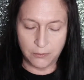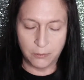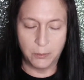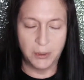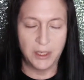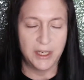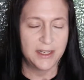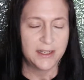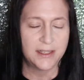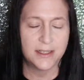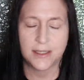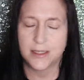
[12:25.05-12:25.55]

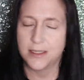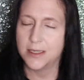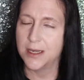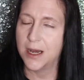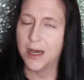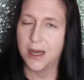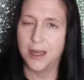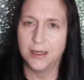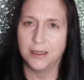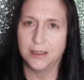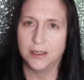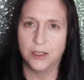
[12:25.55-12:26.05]
but it's
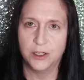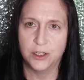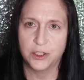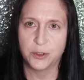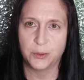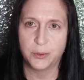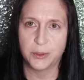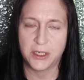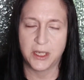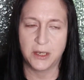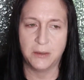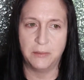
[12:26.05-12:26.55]
not
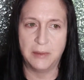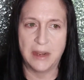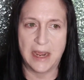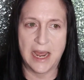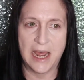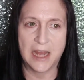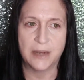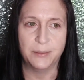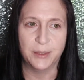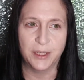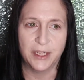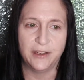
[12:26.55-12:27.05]
100% bad.